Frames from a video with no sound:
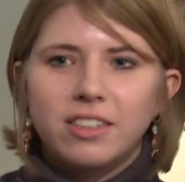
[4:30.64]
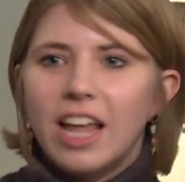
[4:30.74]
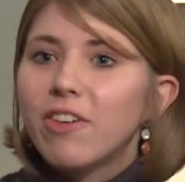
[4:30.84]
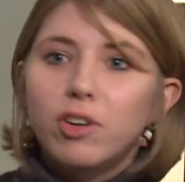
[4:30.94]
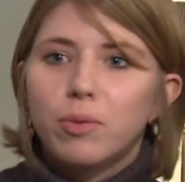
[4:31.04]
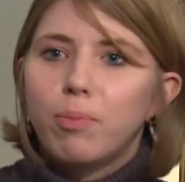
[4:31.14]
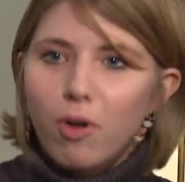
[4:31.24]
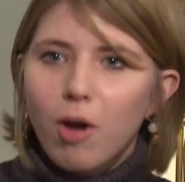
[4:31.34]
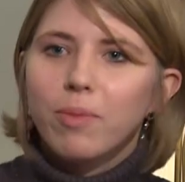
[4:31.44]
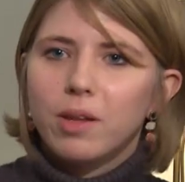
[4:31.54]
never a
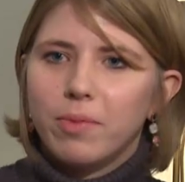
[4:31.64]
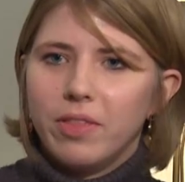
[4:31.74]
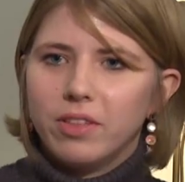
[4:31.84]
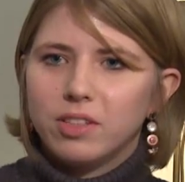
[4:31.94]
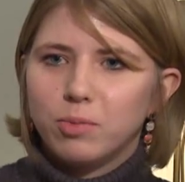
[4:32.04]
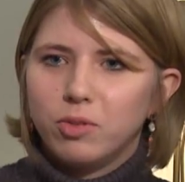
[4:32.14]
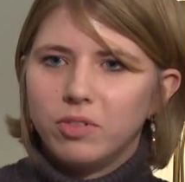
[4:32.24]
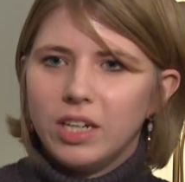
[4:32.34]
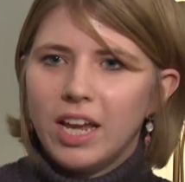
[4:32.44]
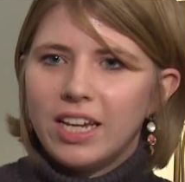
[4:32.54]
problem in this
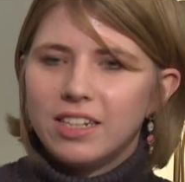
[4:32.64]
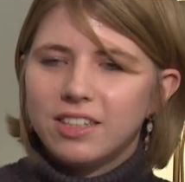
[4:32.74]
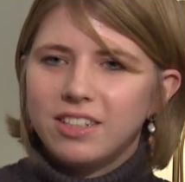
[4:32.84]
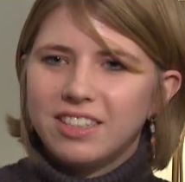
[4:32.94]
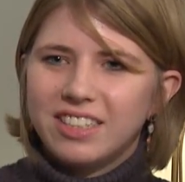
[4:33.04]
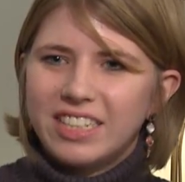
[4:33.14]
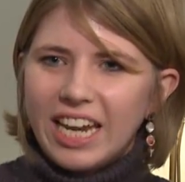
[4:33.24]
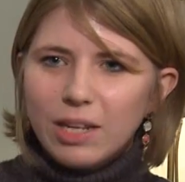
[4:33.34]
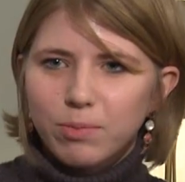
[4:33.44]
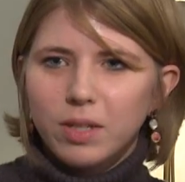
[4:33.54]
movie. Mm-hmm. Is it a
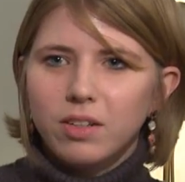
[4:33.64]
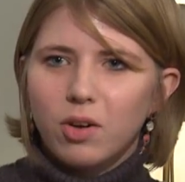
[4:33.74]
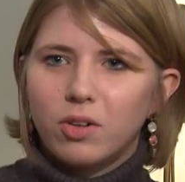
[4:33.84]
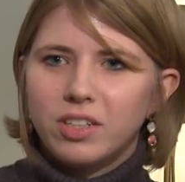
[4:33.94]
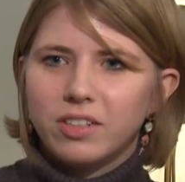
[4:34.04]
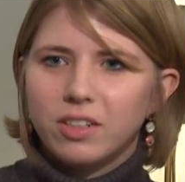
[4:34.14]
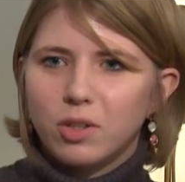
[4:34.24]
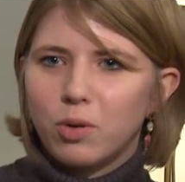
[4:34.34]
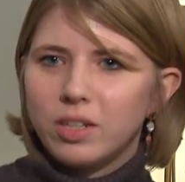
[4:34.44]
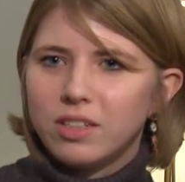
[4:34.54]
statement, or is it
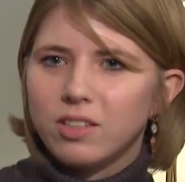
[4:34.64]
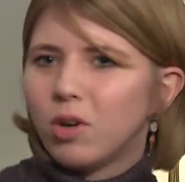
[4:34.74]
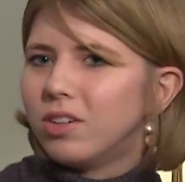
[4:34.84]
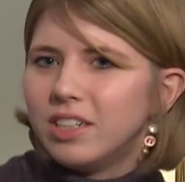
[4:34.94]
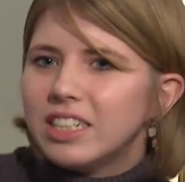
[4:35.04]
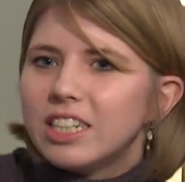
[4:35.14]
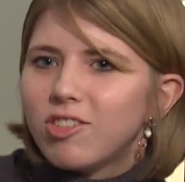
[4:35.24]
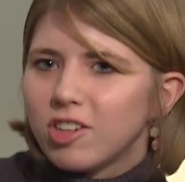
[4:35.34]
a coincidence, or is it